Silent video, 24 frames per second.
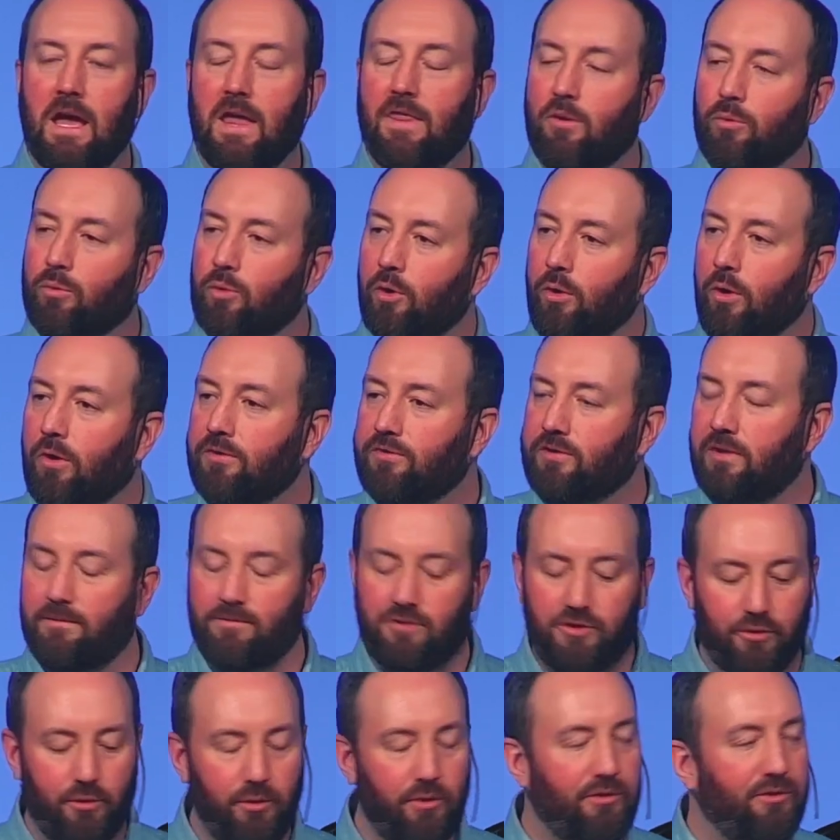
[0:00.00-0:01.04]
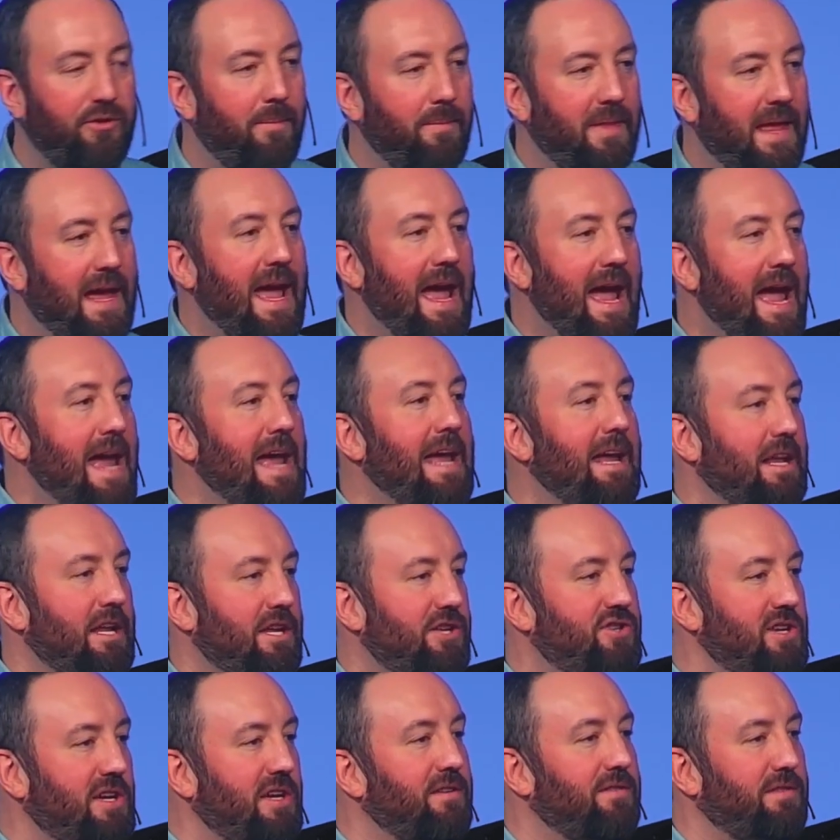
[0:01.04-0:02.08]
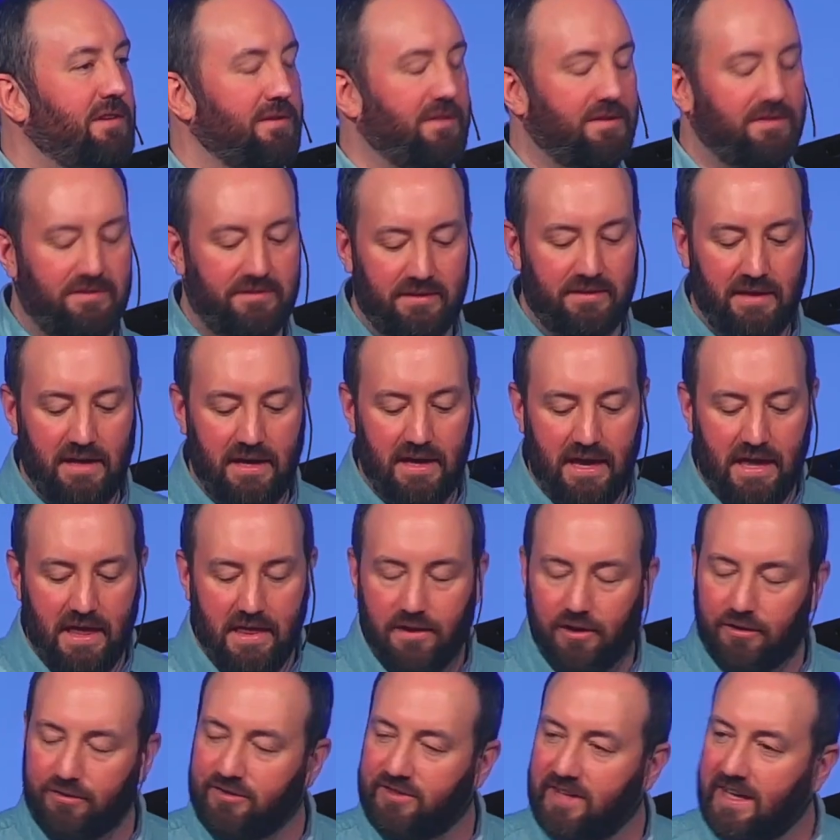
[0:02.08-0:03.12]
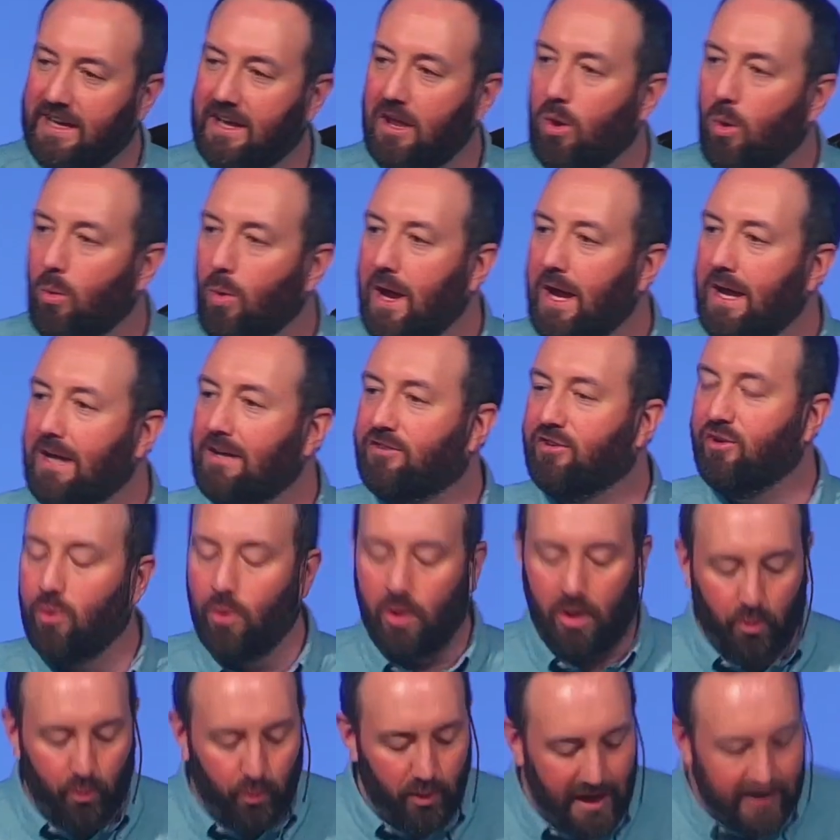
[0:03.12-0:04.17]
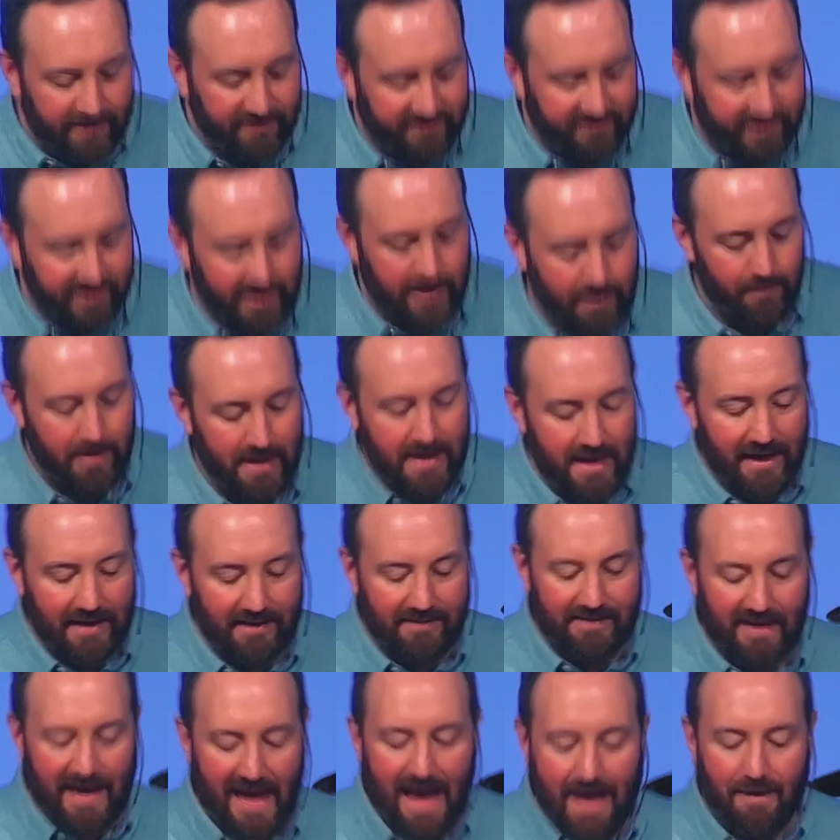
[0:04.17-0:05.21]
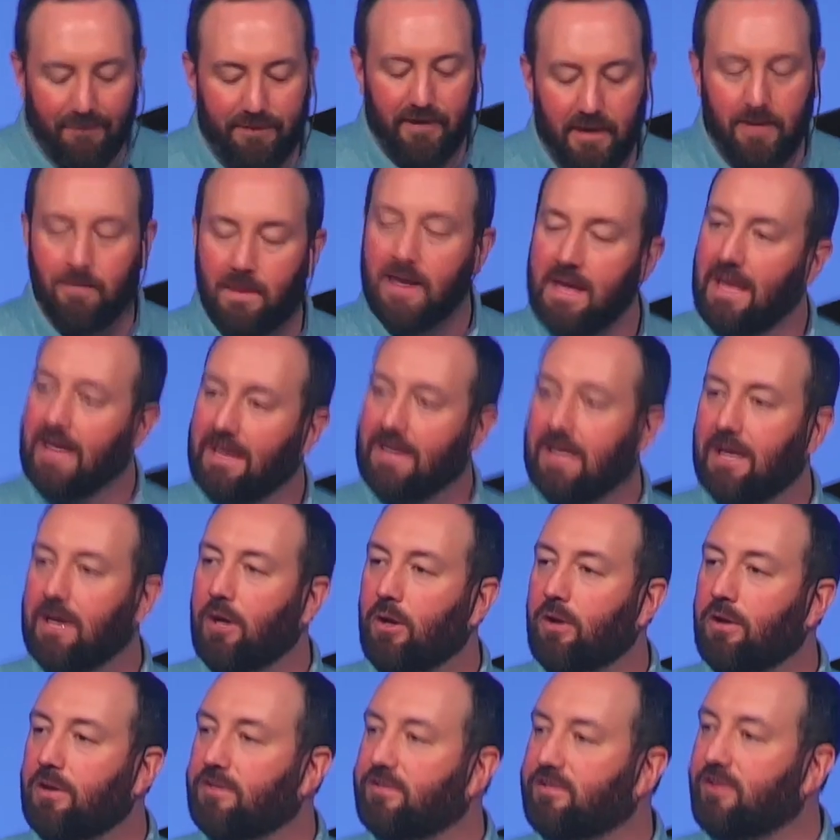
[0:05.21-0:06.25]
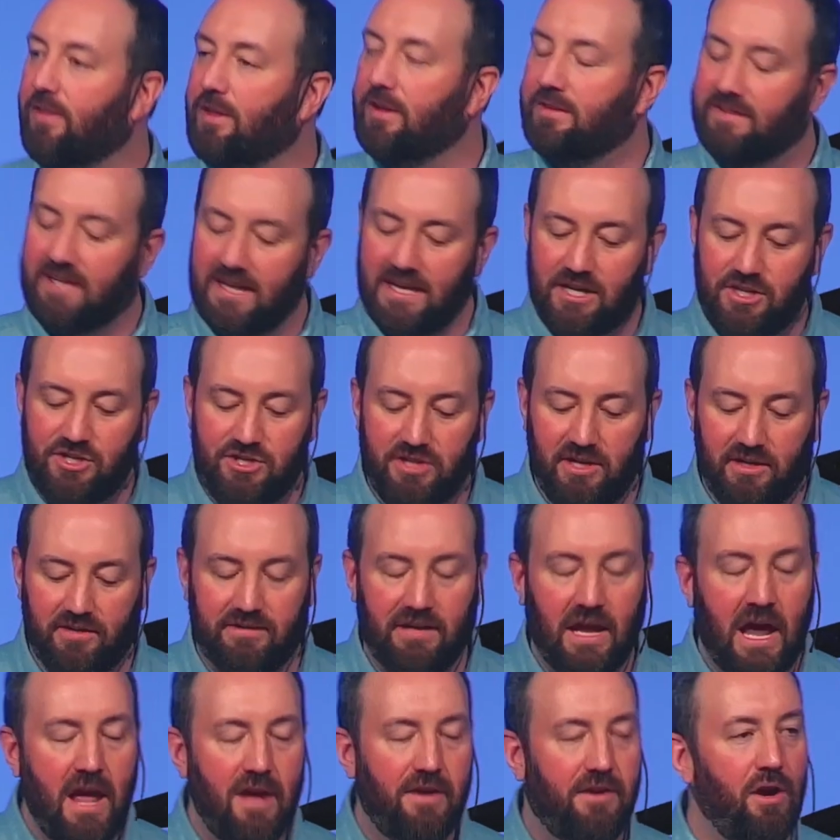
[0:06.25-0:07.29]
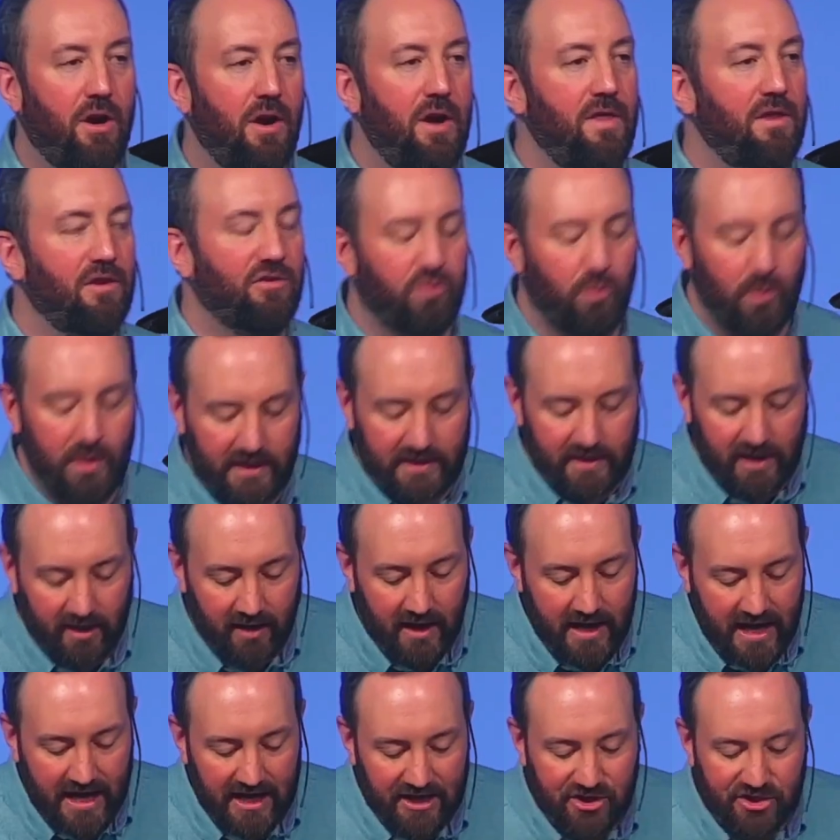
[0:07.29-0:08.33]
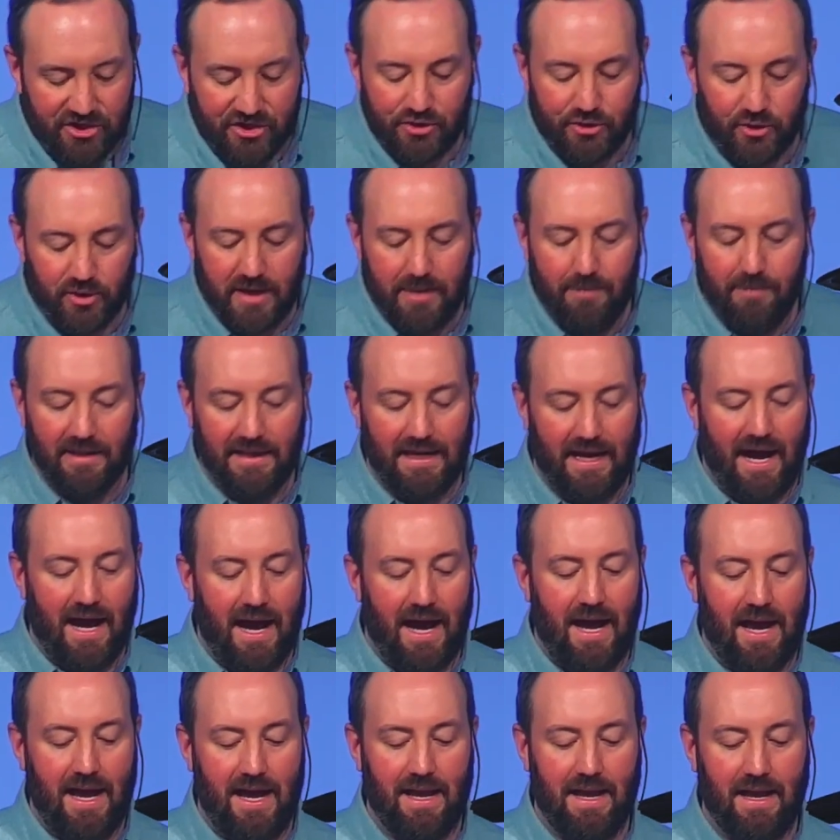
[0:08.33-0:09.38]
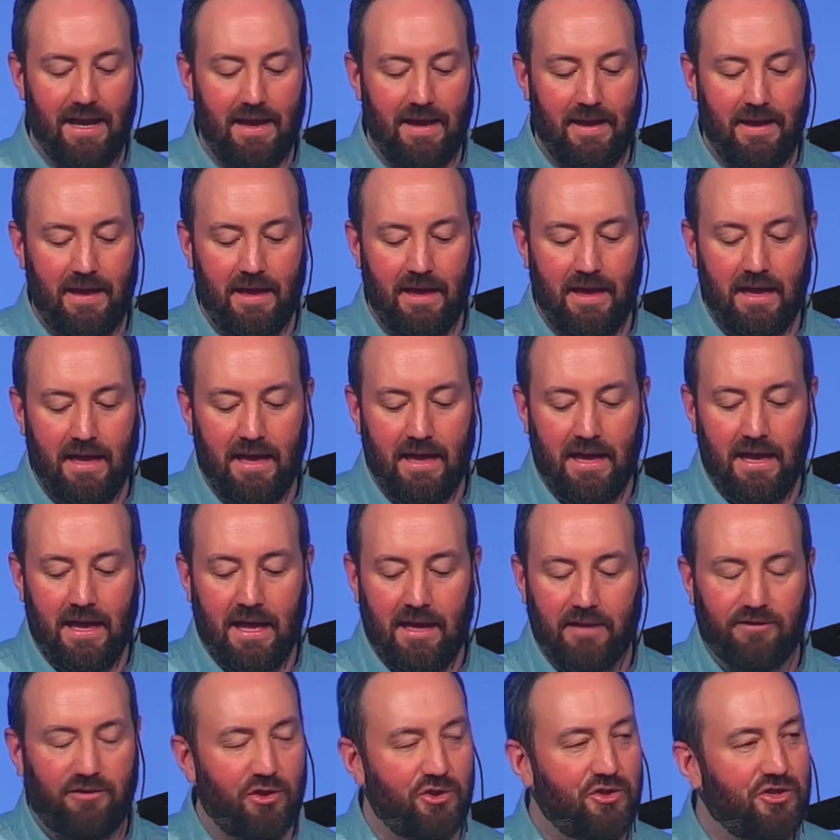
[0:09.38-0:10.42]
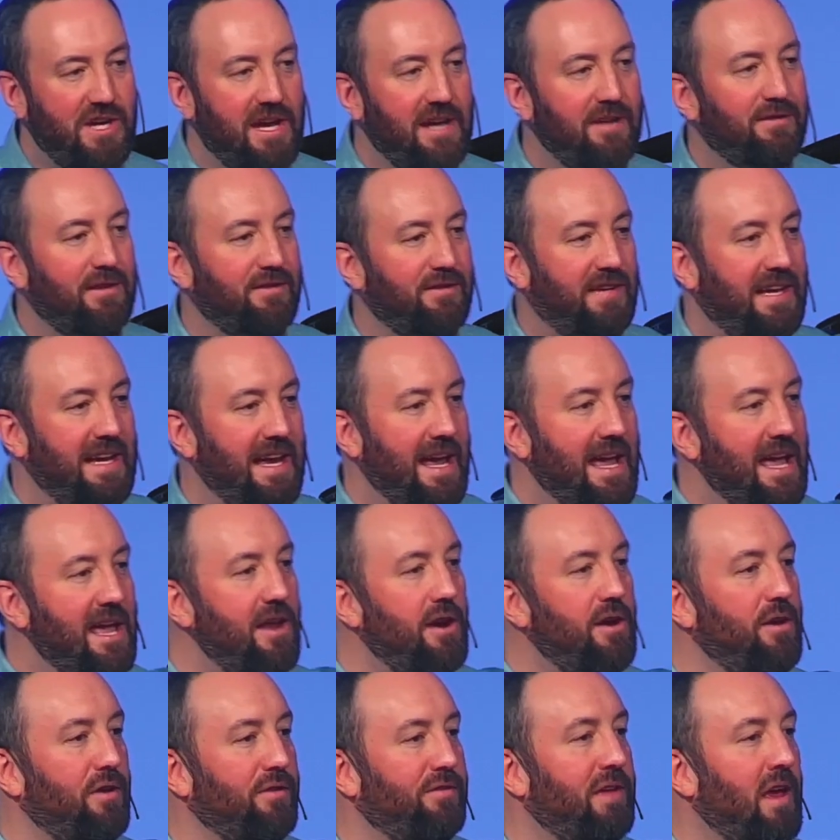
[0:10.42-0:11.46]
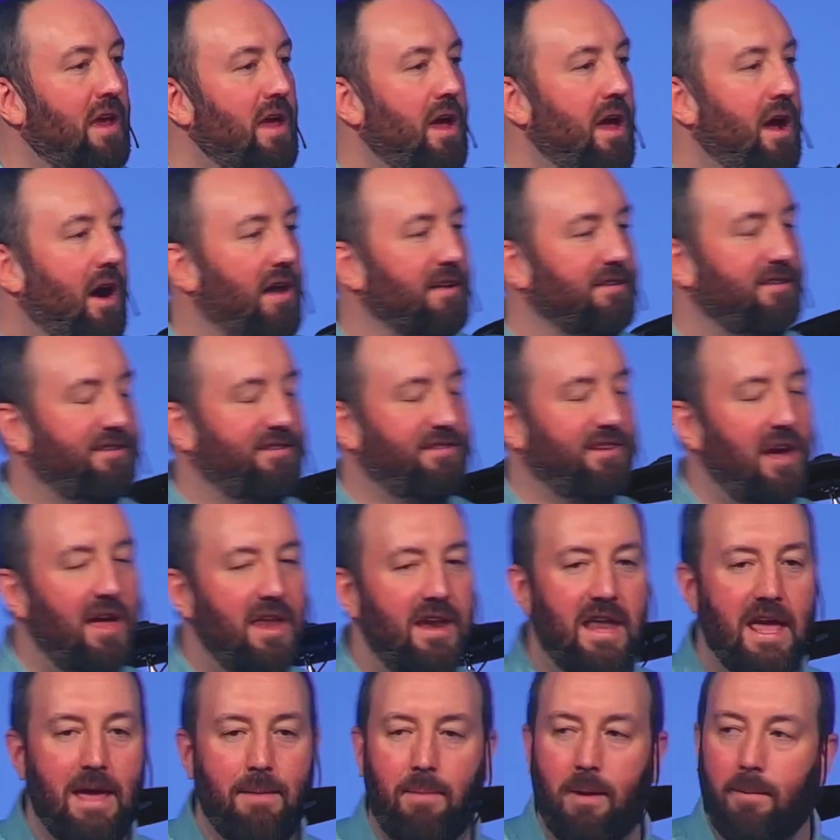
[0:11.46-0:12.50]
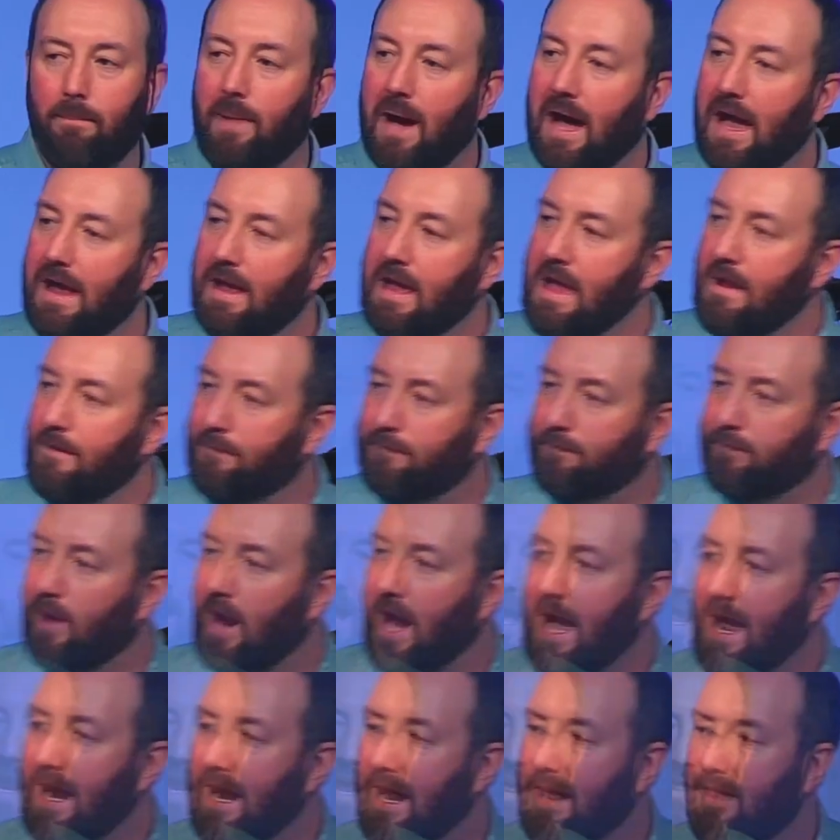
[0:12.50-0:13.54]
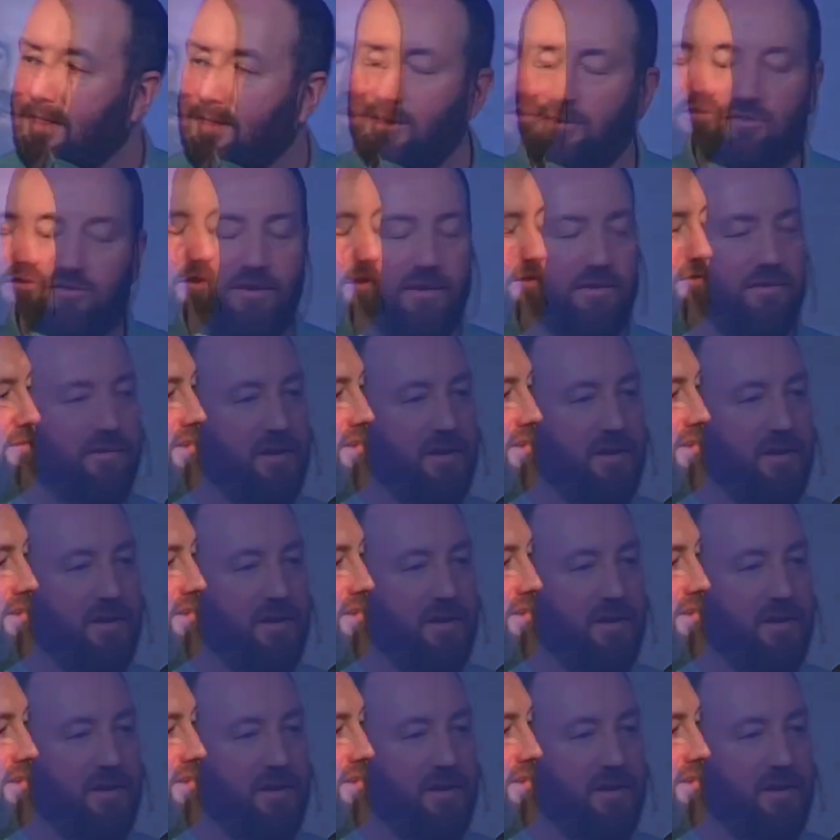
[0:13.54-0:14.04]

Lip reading: And the rulers of Jerusalem, they hate Jesus. They're seeking a way to arrest him and to have him killed. And so the tensions during this week are extremely high. And so Jesus, he enters on Sunday, but by Friday, and this